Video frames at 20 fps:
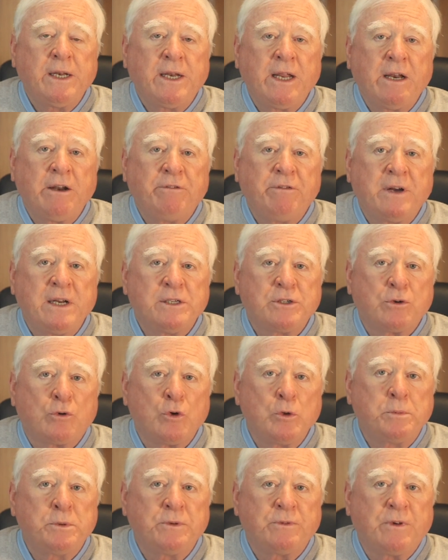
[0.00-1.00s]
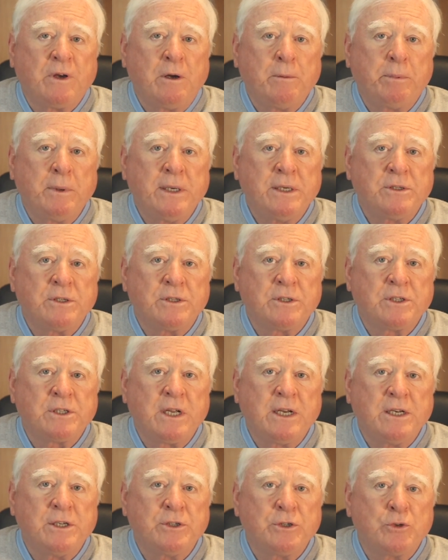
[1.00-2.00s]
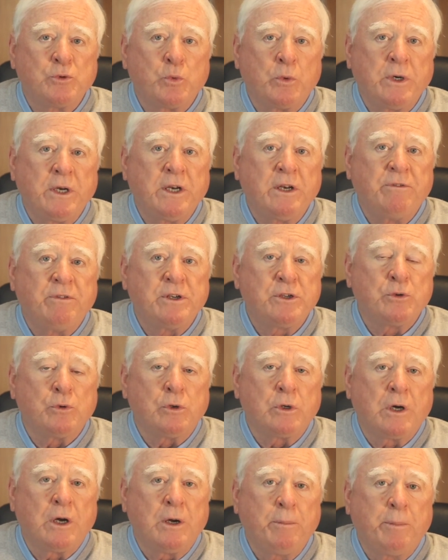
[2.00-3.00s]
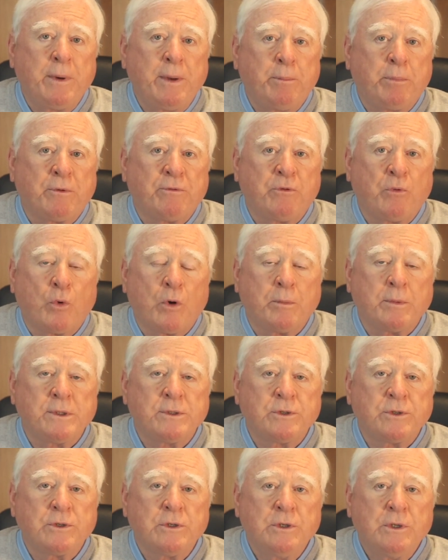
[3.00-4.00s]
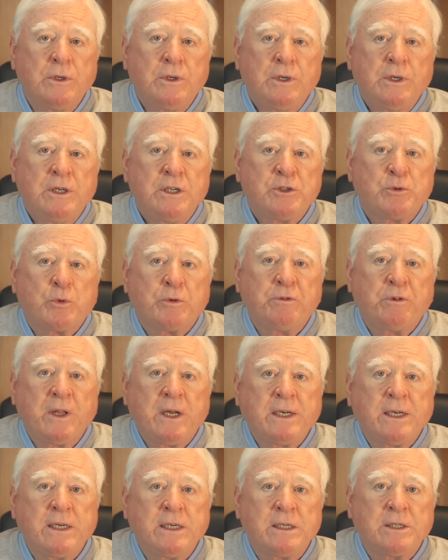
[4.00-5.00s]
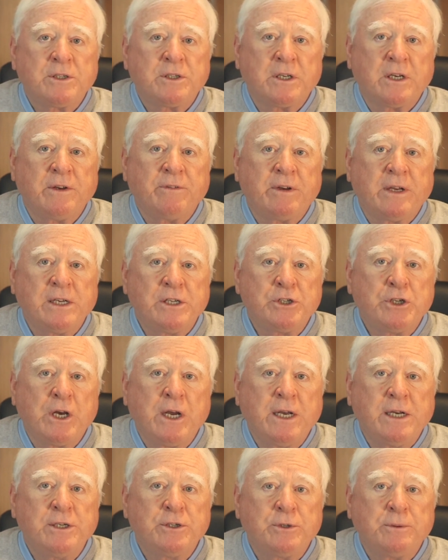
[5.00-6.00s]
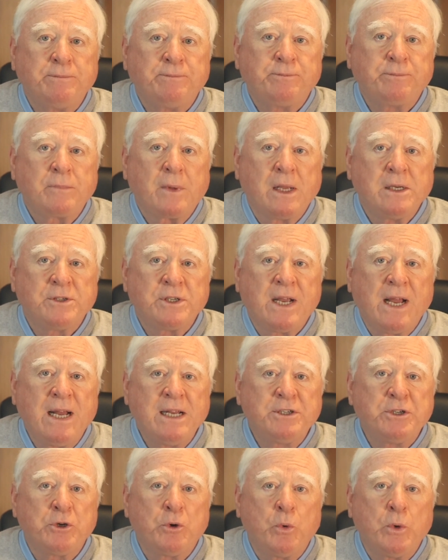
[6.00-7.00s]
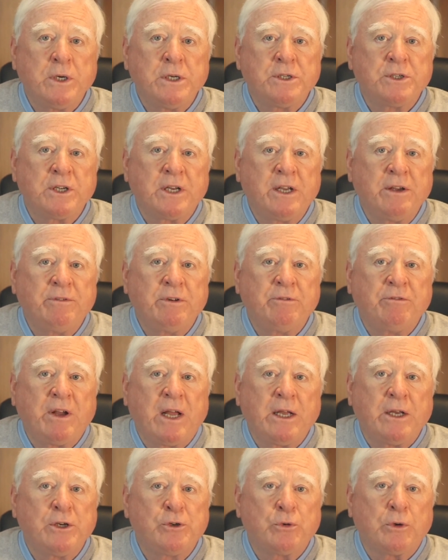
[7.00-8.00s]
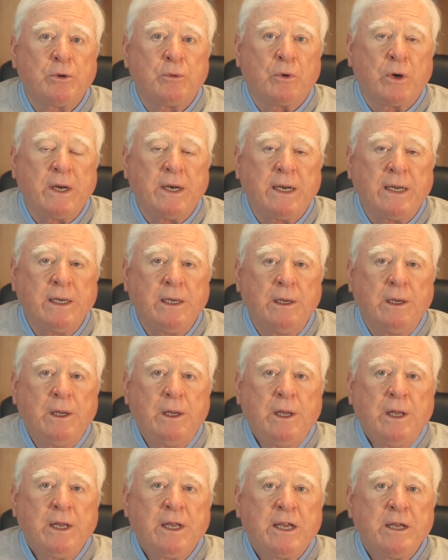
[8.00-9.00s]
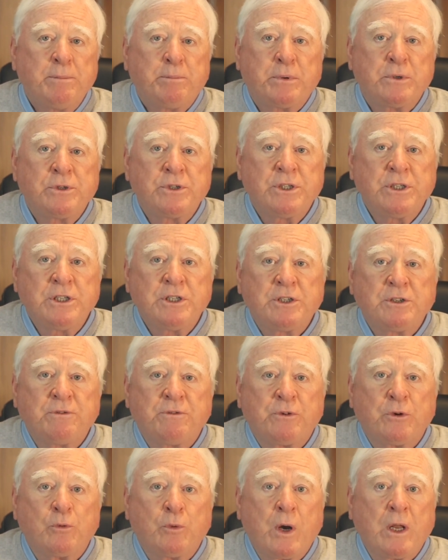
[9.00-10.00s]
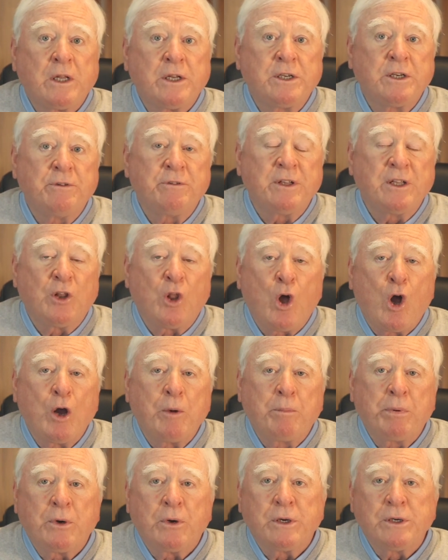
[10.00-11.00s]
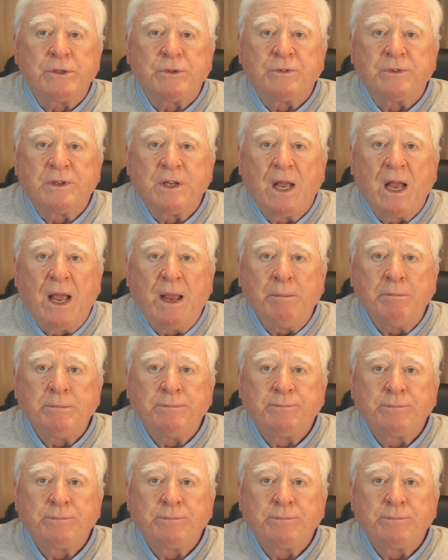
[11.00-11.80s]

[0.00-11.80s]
identifies groups of companies at stages when individual company performance is reflecting a significant change. As a consequence, a given value trend rating can persist for relatively long periods of time.